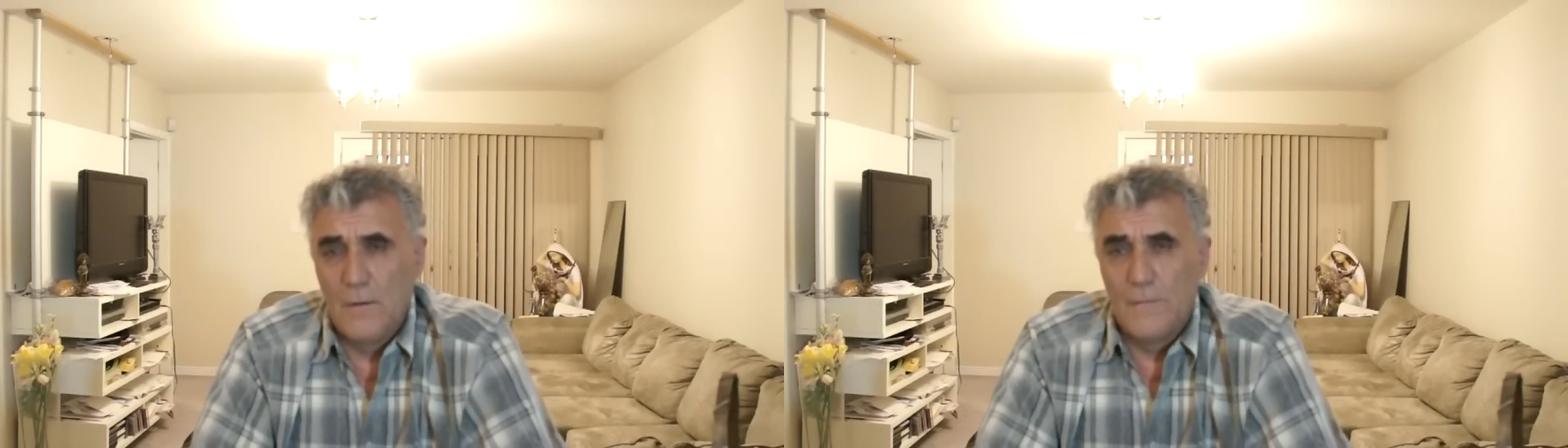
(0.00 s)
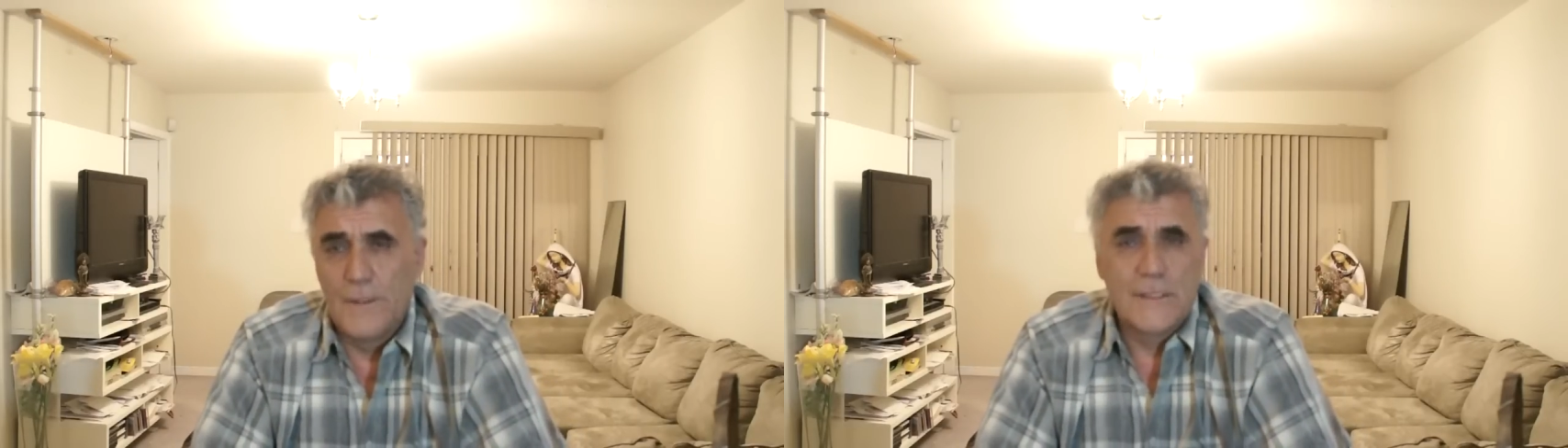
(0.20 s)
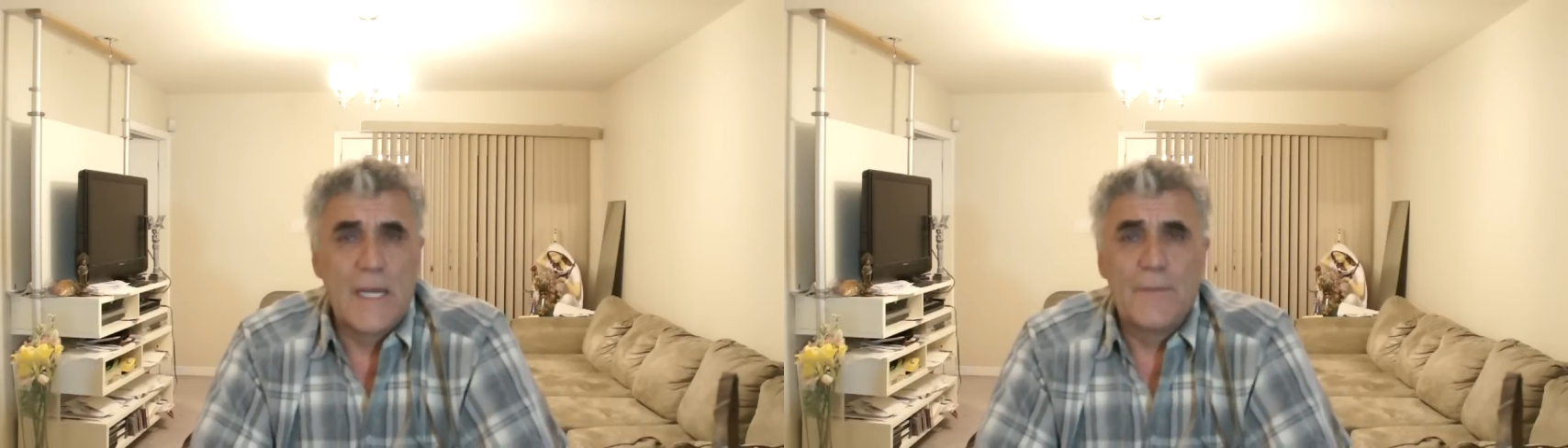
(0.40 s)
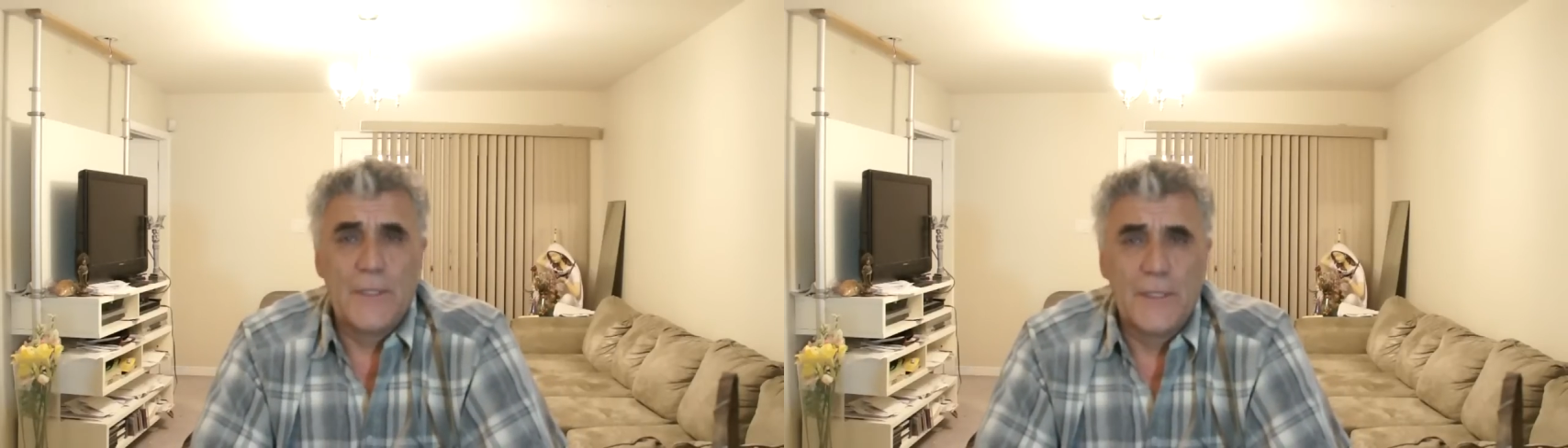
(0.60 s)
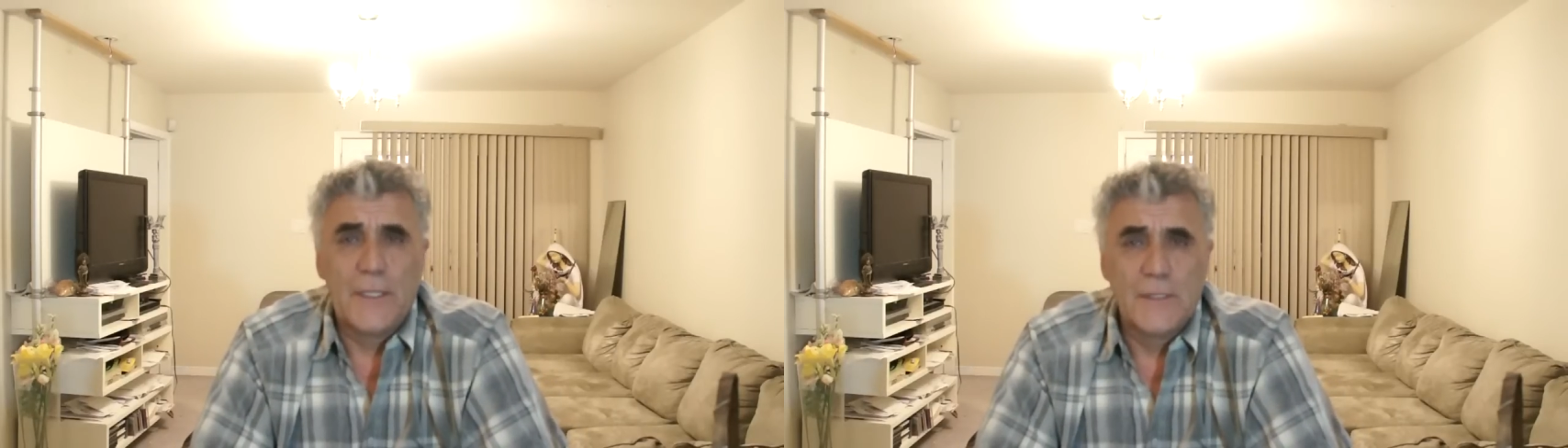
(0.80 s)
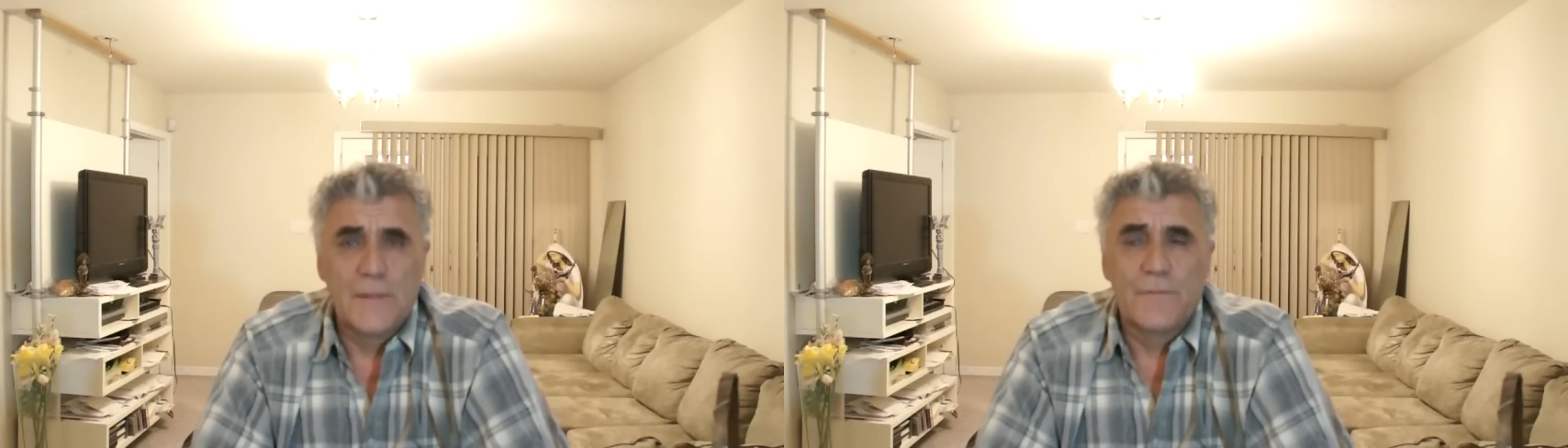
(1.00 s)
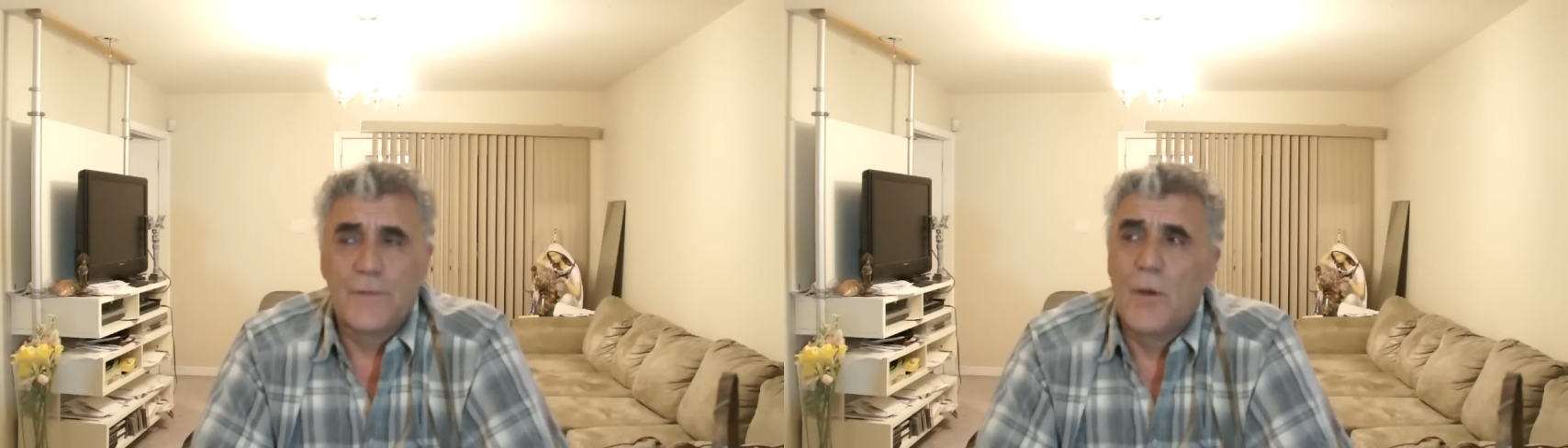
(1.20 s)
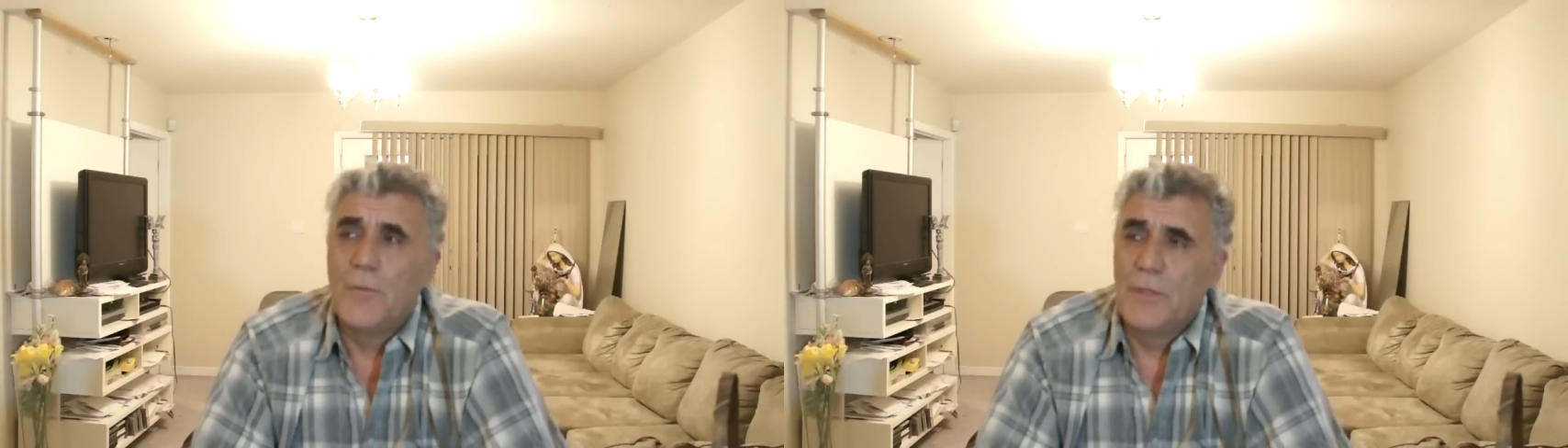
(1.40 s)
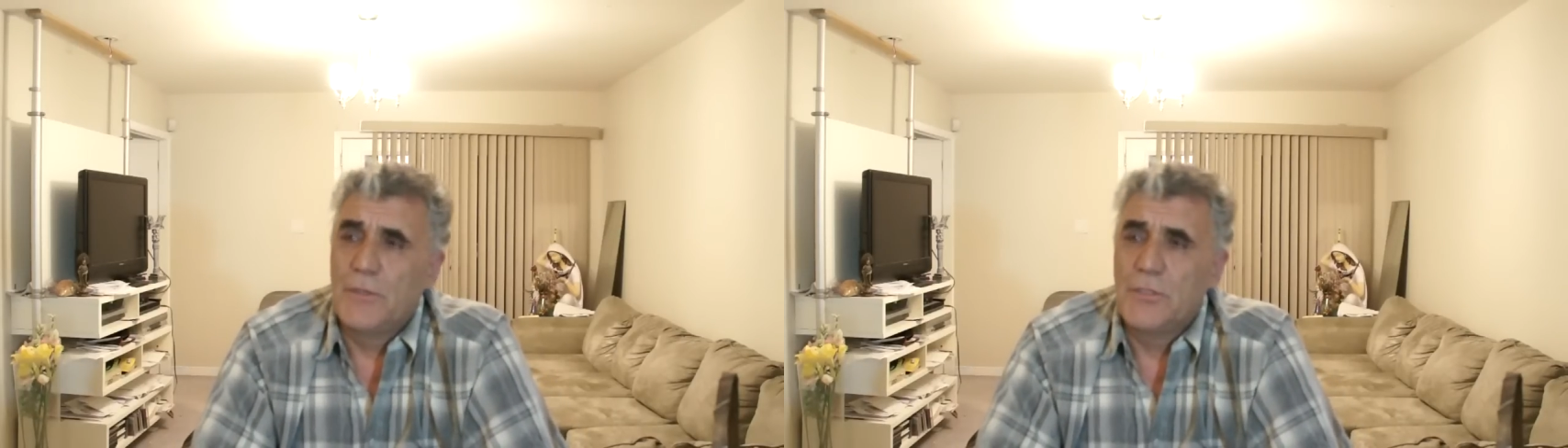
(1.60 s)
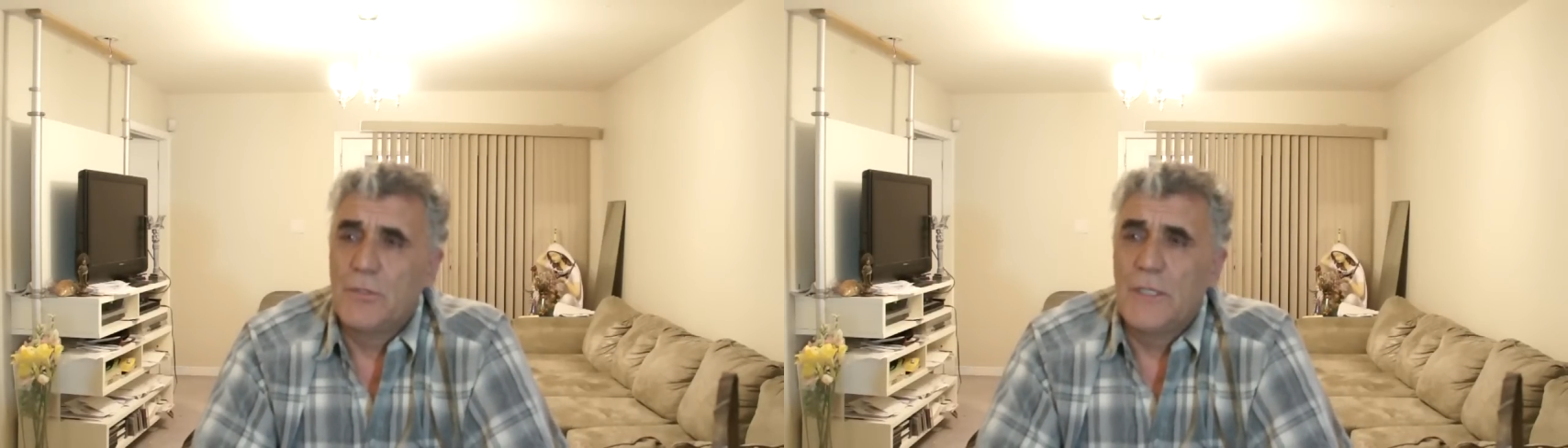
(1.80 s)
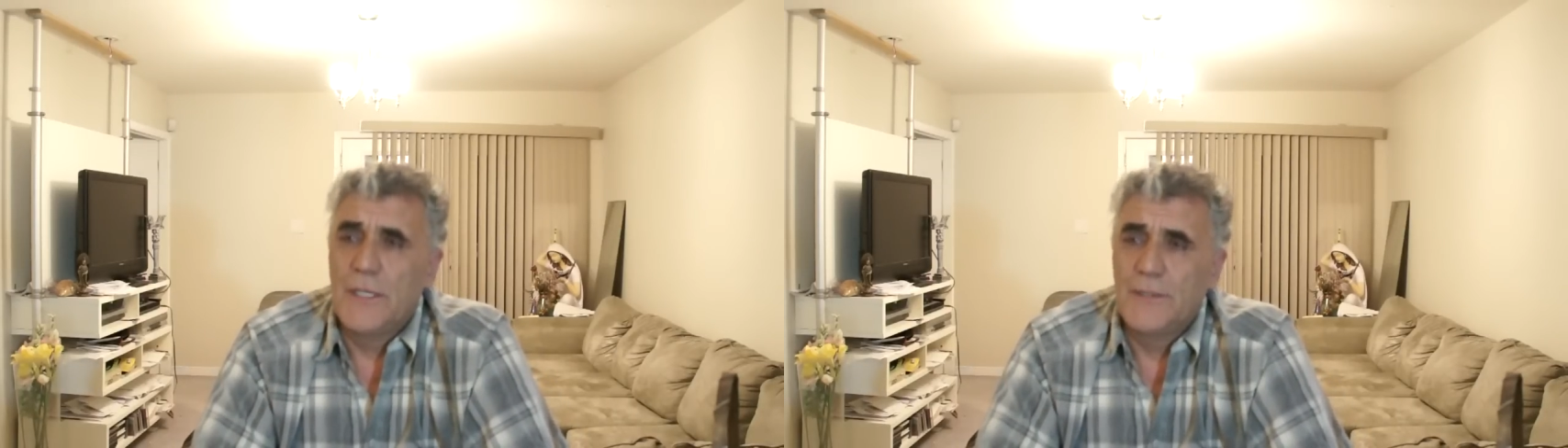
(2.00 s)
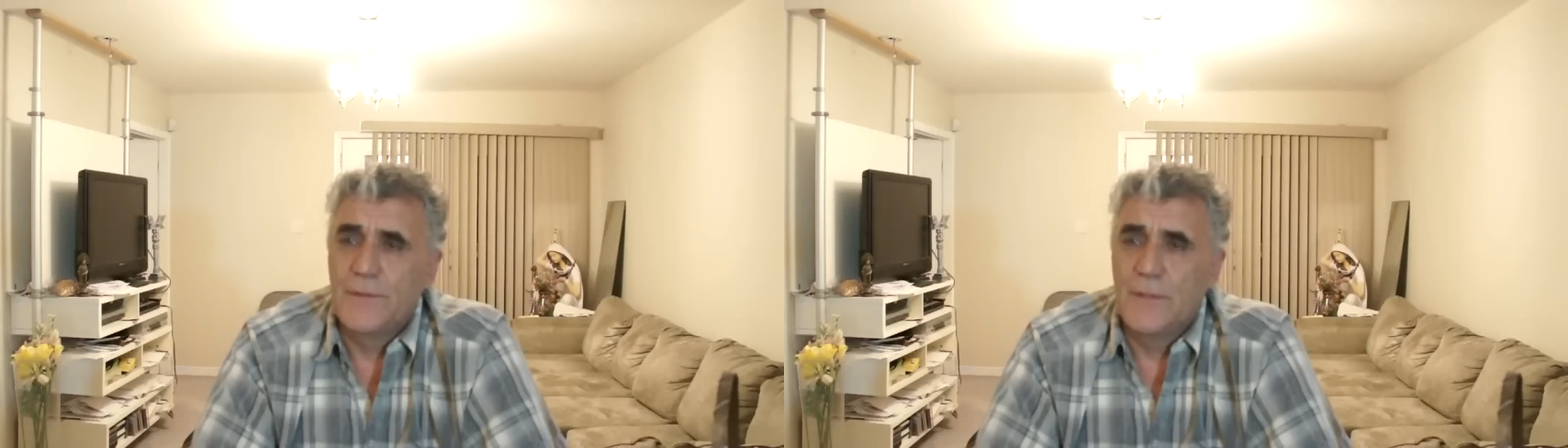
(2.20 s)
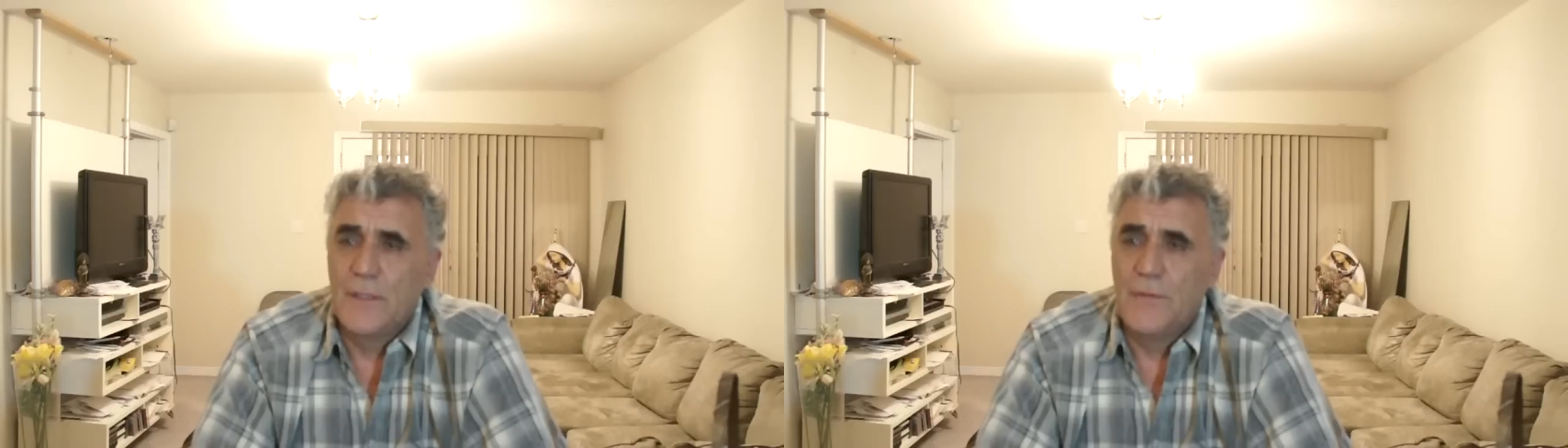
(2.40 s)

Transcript: For example, in the case of Romeo and Juliet,